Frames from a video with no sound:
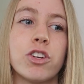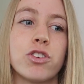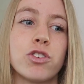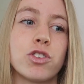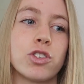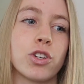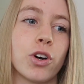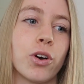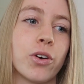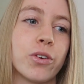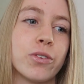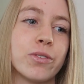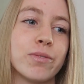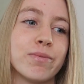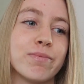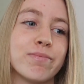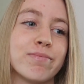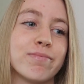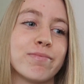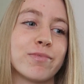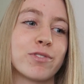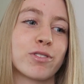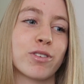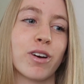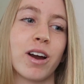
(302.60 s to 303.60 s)

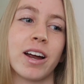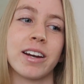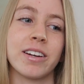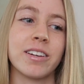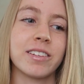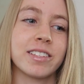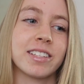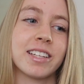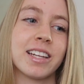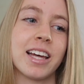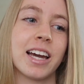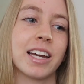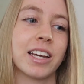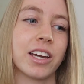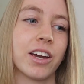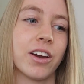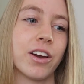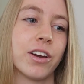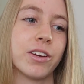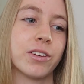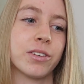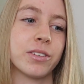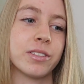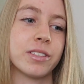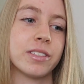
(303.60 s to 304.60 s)
don't try not to like
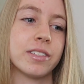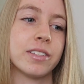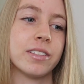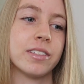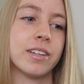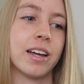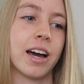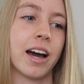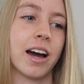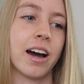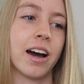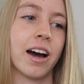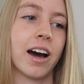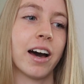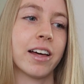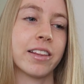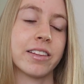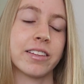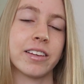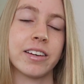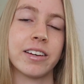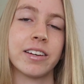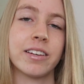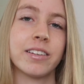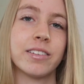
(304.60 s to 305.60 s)
hurt your
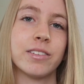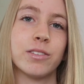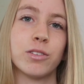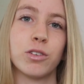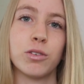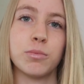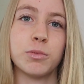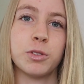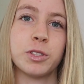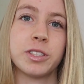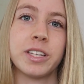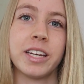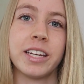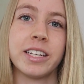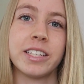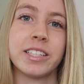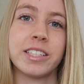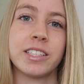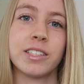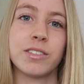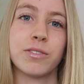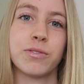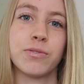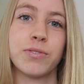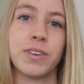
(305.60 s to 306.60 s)
other normal
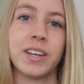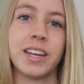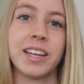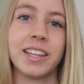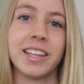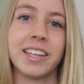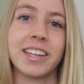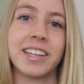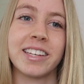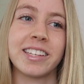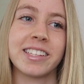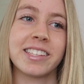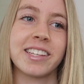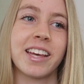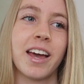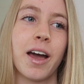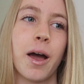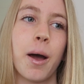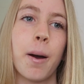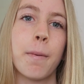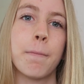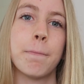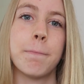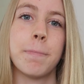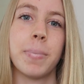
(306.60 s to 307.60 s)
teachers' feelings,
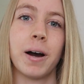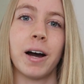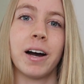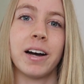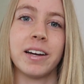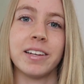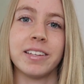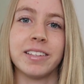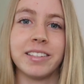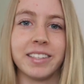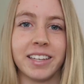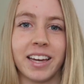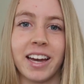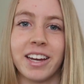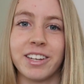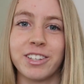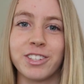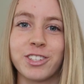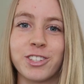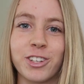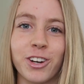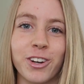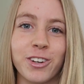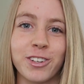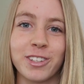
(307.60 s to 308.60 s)
But yeah,
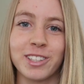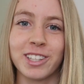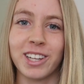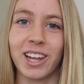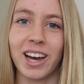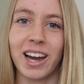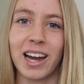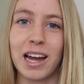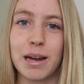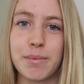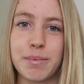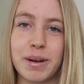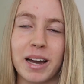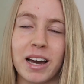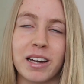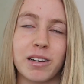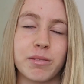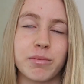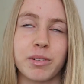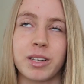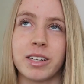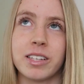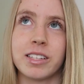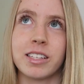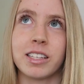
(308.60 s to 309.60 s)
don't lie about
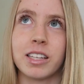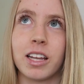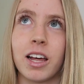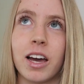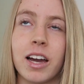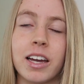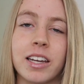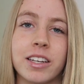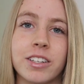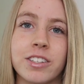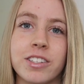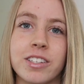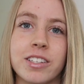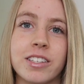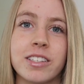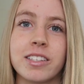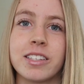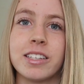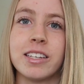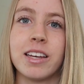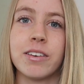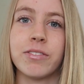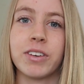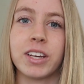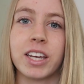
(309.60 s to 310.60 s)
it because lying just
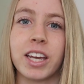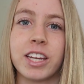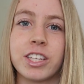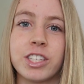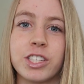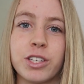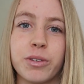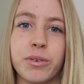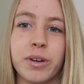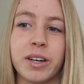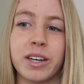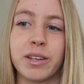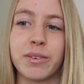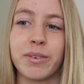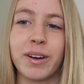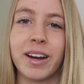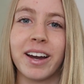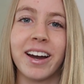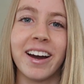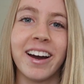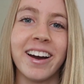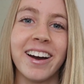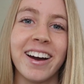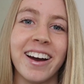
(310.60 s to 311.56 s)
never gets you anywhere.